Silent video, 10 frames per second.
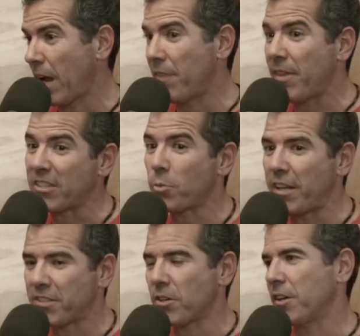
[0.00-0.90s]
And that's why
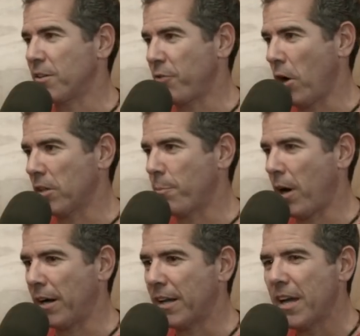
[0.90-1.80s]
it started to fall
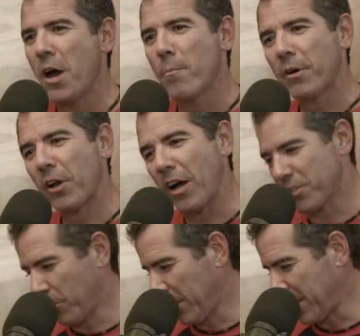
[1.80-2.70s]
apart. But
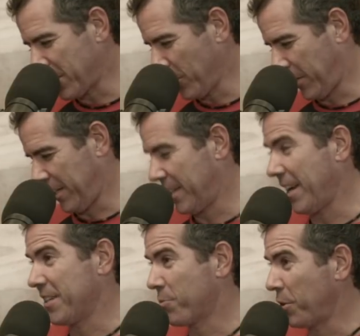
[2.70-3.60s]
also, let's look at this.